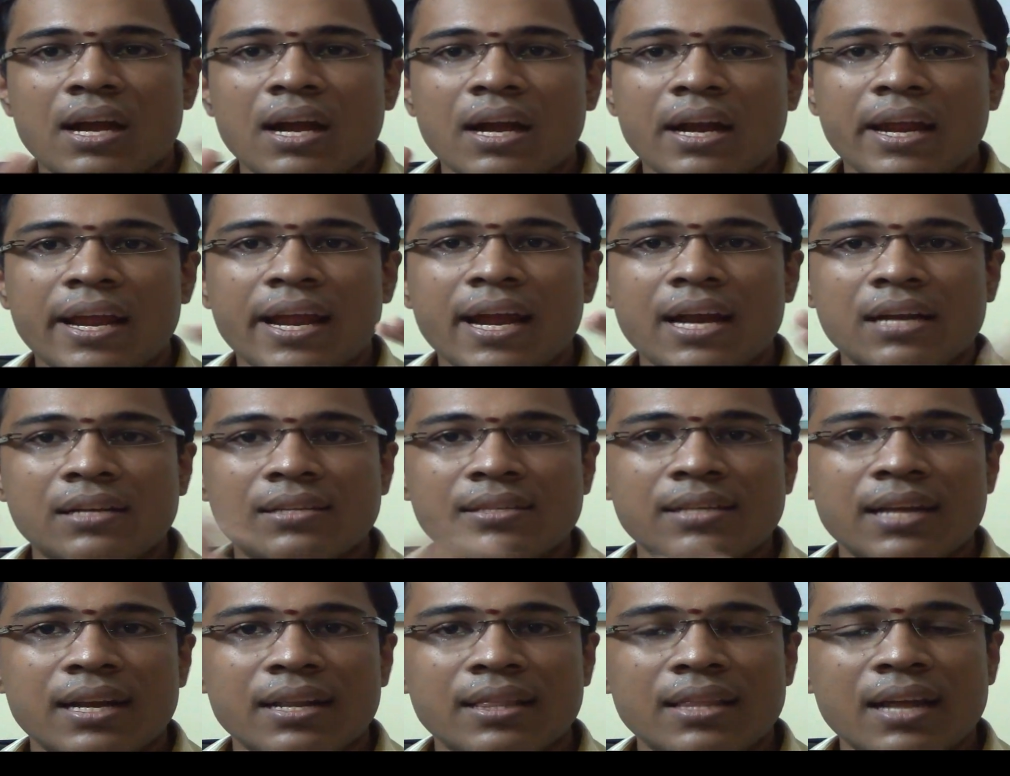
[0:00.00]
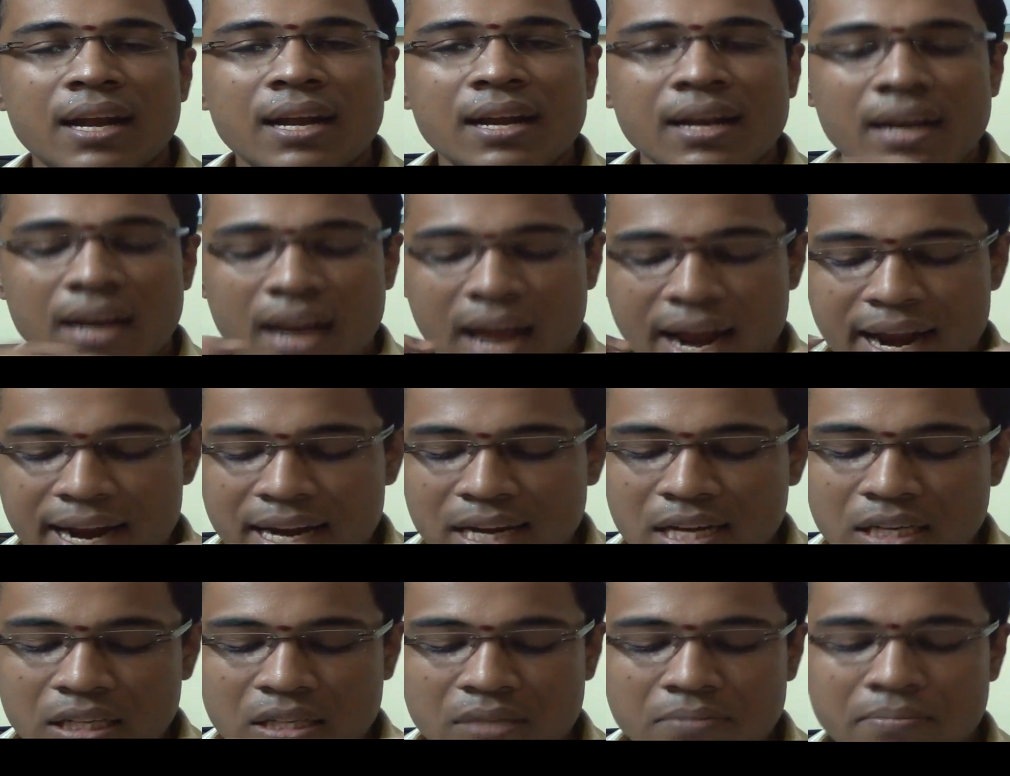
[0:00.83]
and he had said that
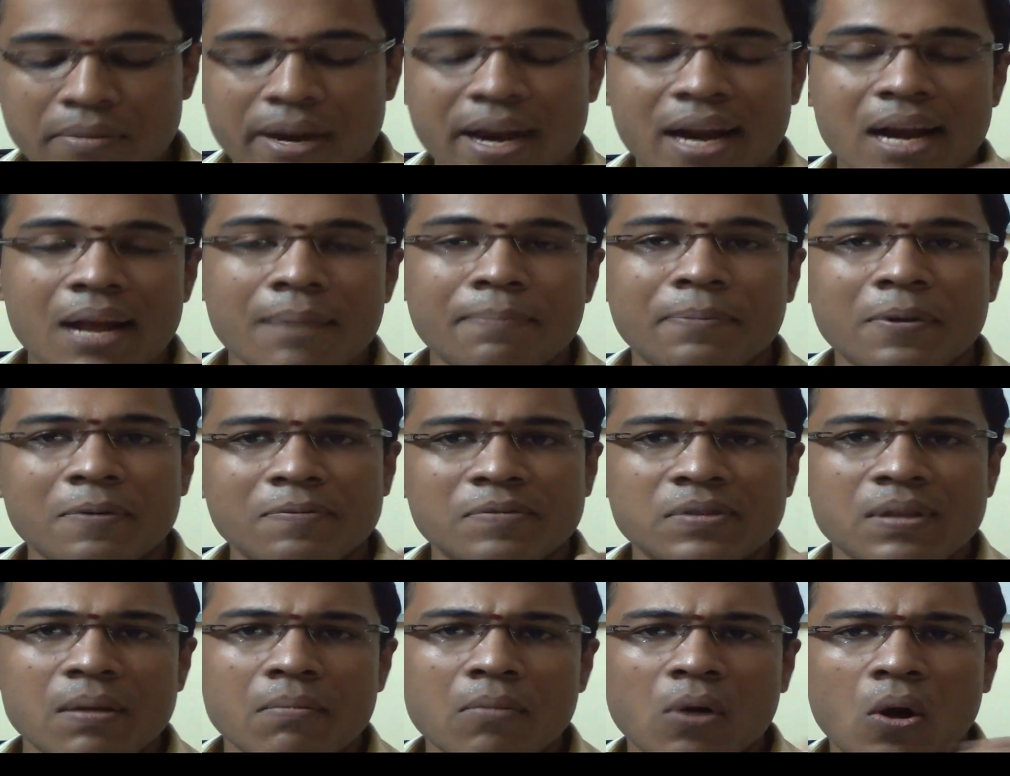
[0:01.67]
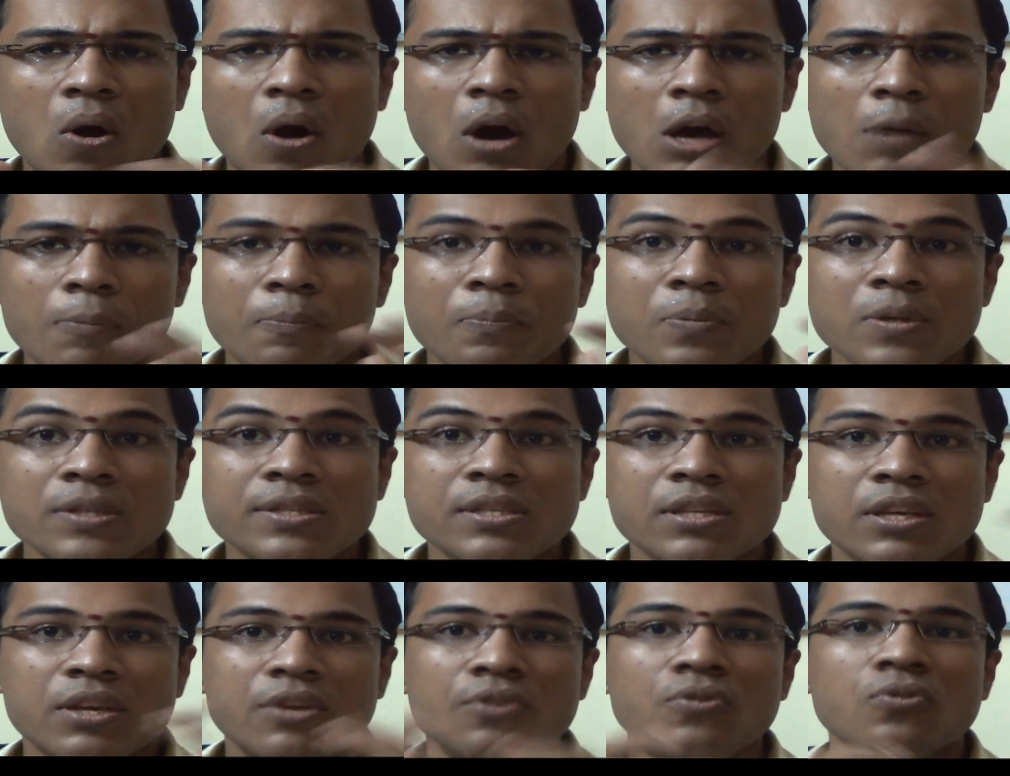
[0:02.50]
light is made up of some
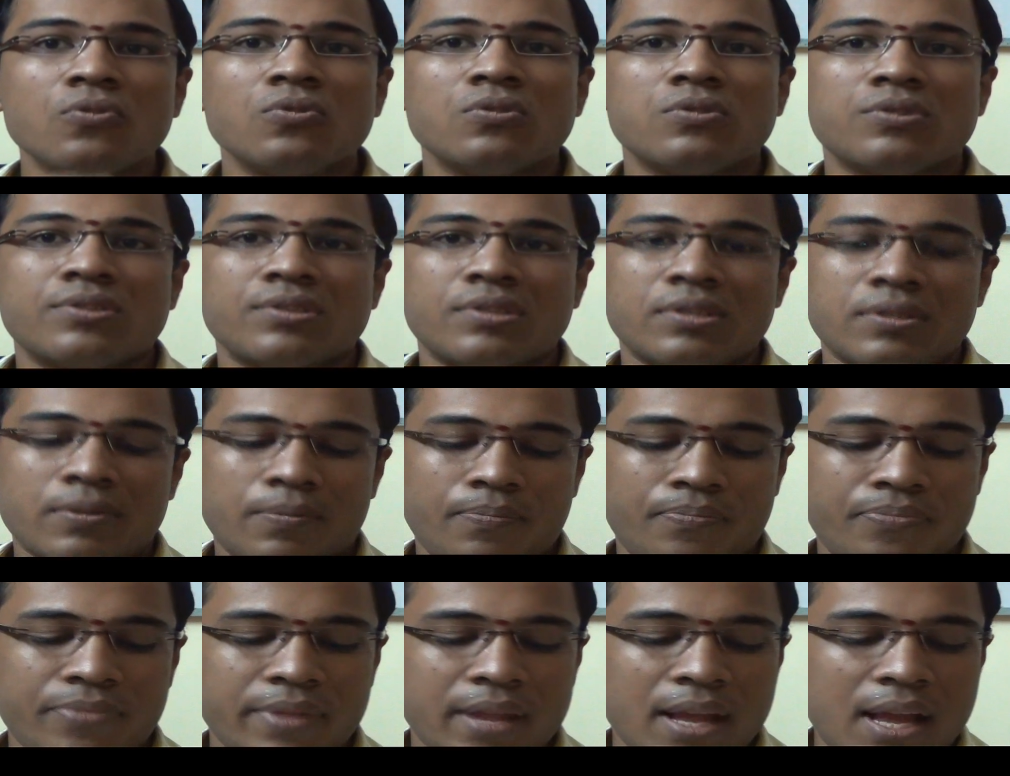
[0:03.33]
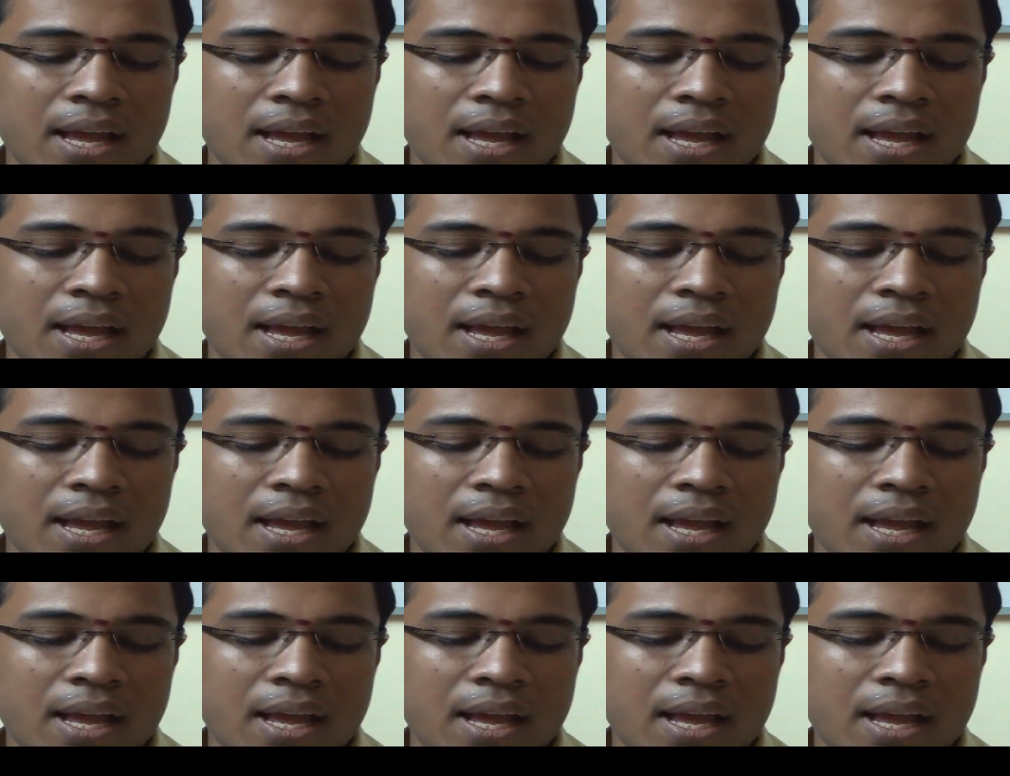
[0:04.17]
corpuscles.